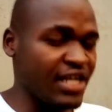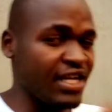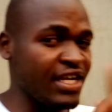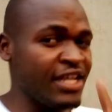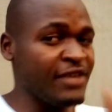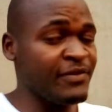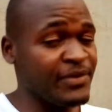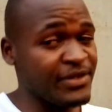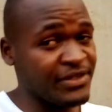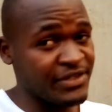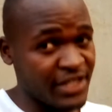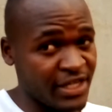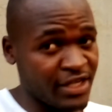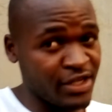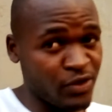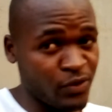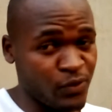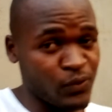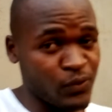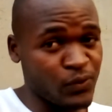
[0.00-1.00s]
let me tell
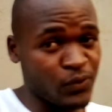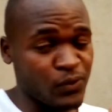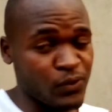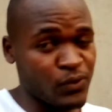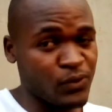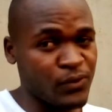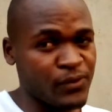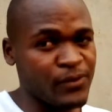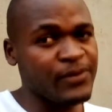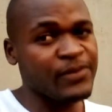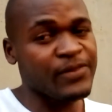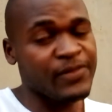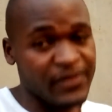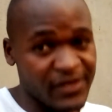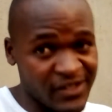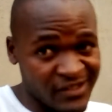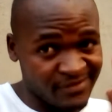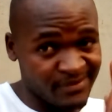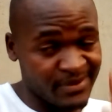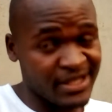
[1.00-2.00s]
you,
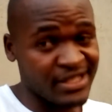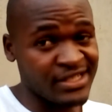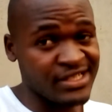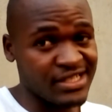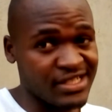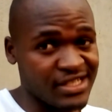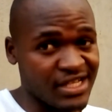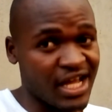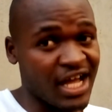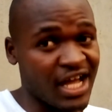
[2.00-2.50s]
this month